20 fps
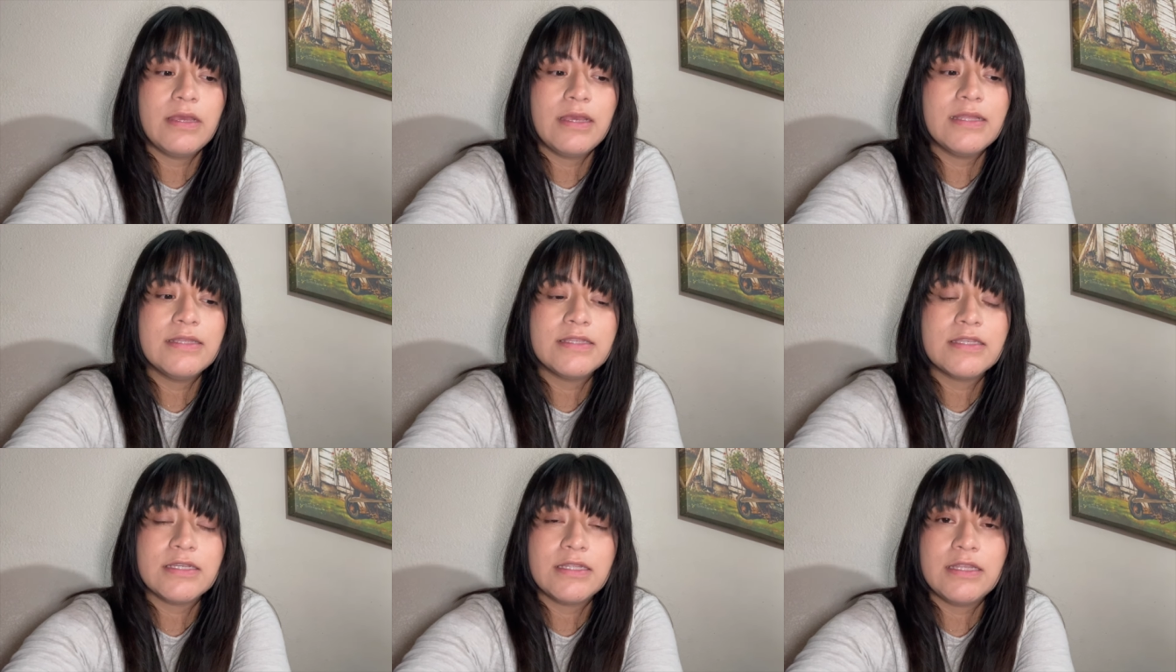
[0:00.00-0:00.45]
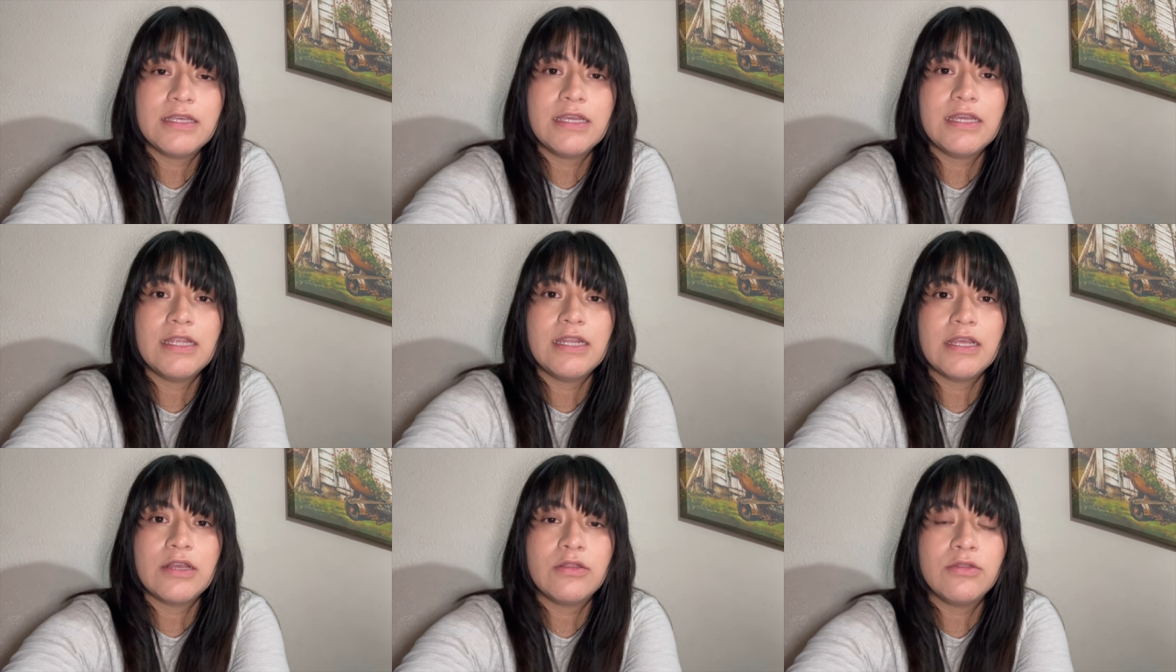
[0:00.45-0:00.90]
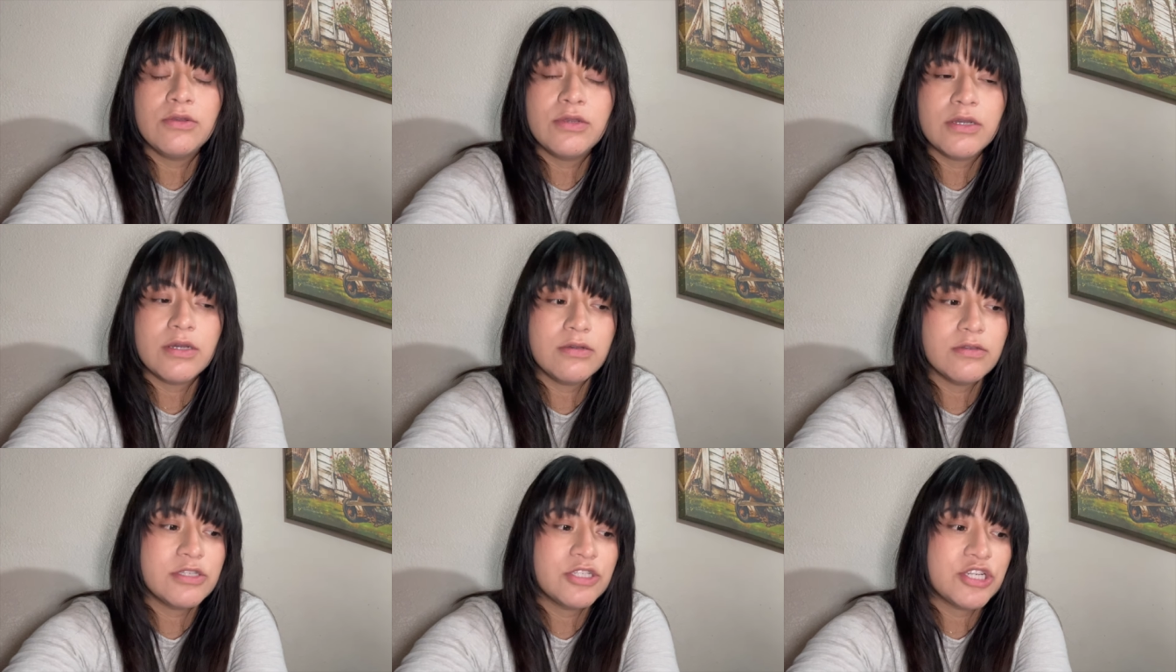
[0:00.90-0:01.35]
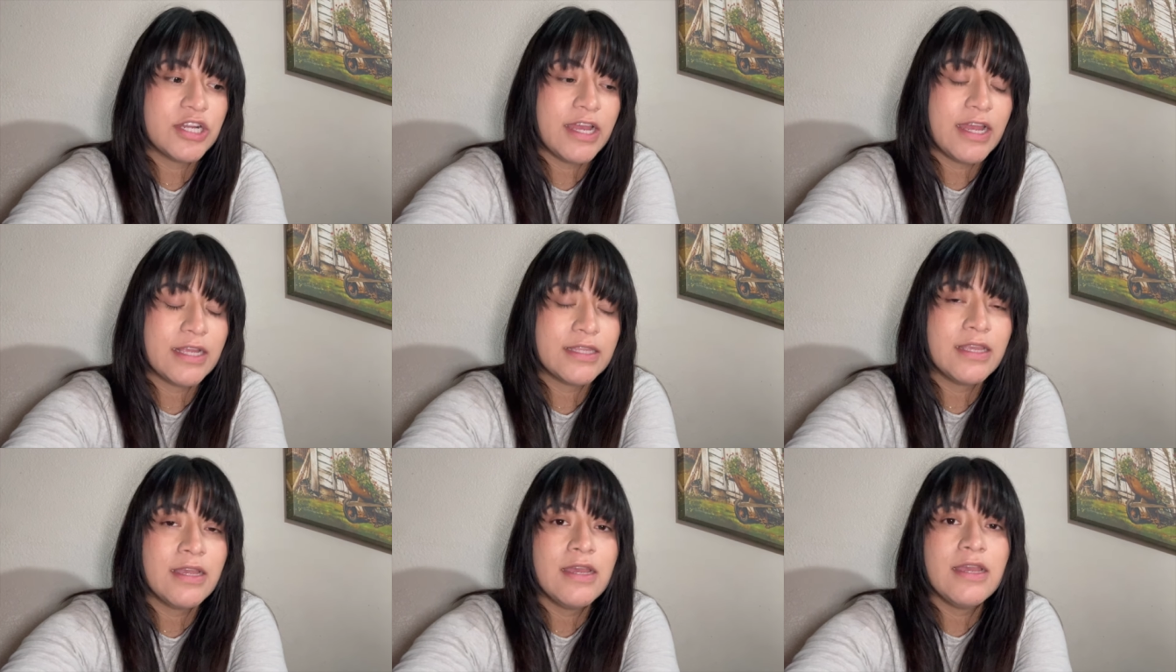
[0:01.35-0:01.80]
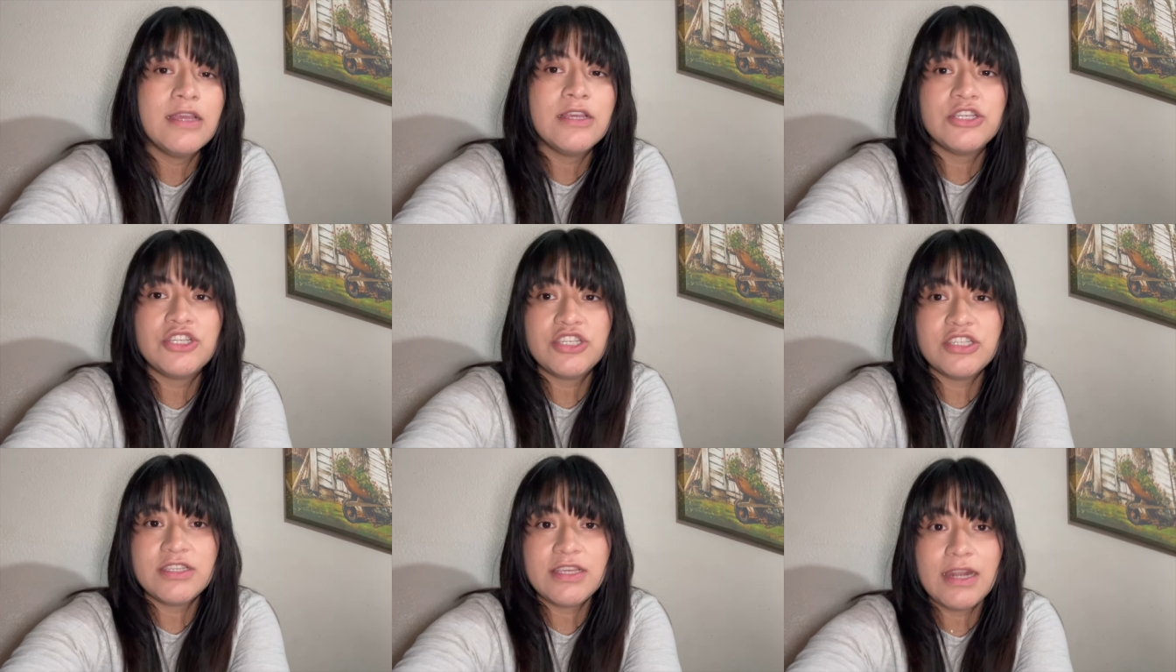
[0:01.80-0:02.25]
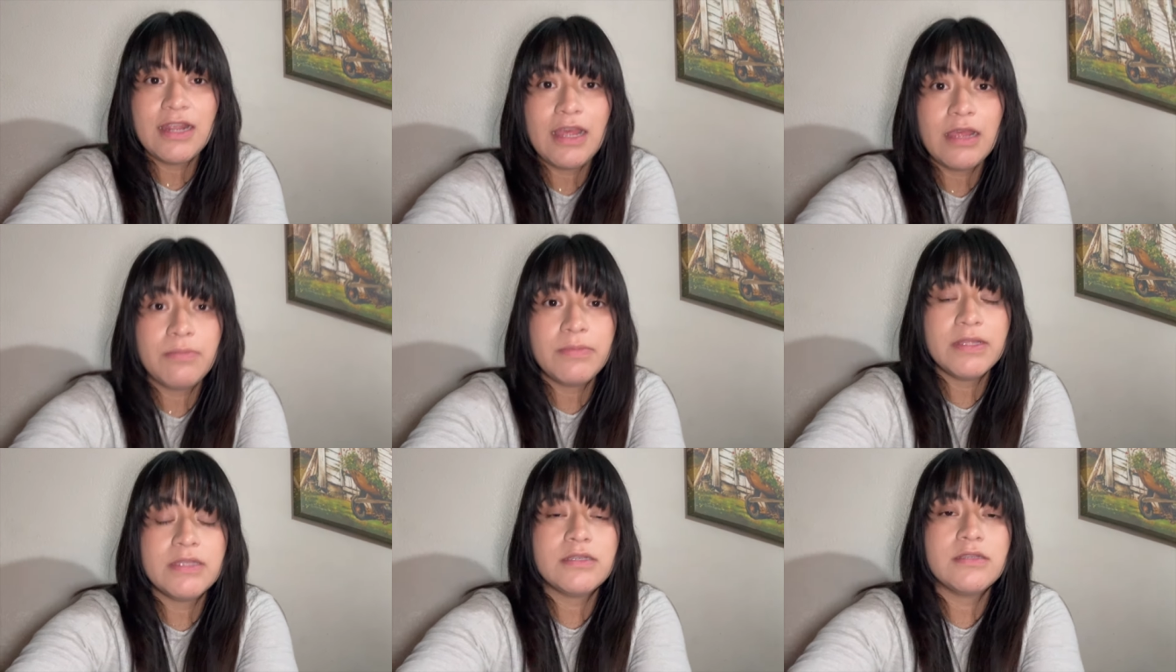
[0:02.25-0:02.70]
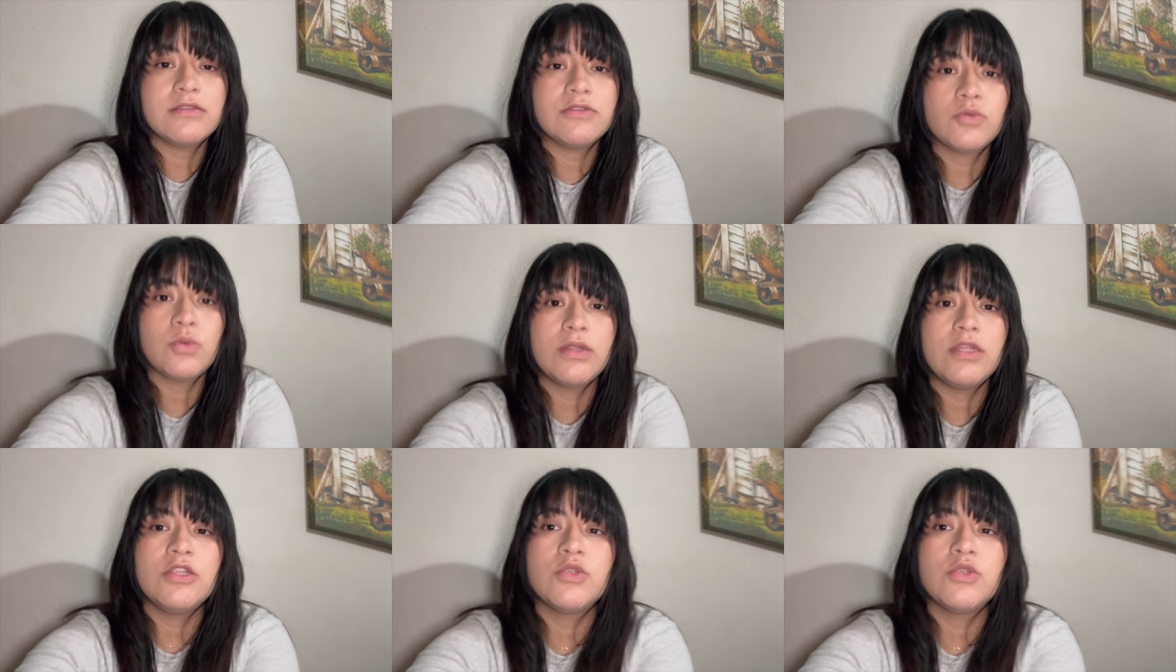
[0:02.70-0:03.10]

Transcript: insulin and glucose checked? She said it had been since twenty